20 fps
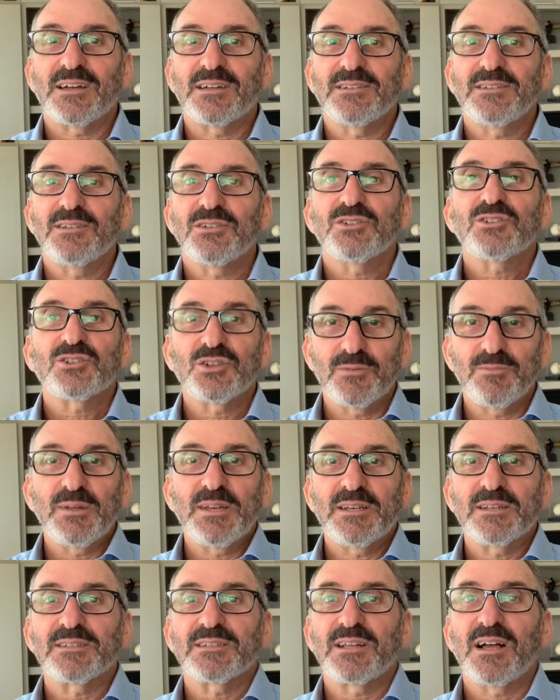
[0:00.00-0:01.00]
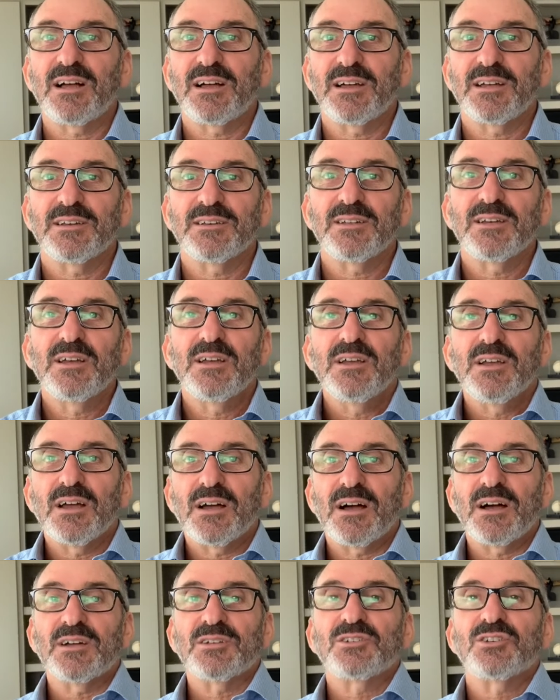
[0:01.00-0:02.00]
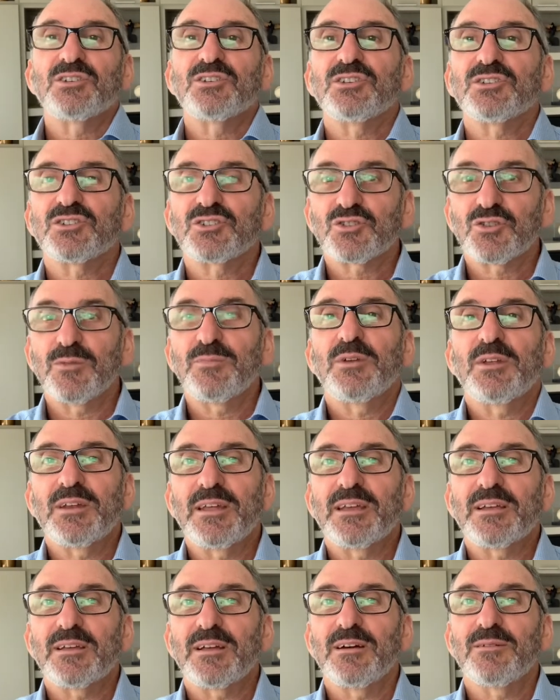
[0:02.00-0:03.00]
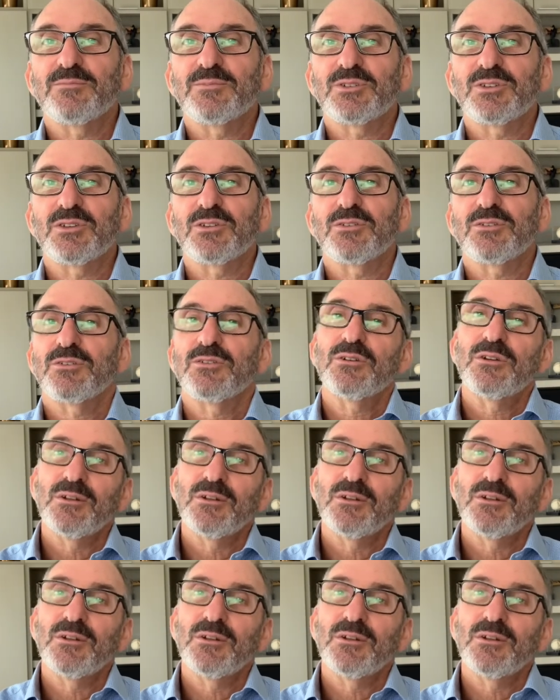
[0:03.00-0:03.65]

should be designed to distribute income to you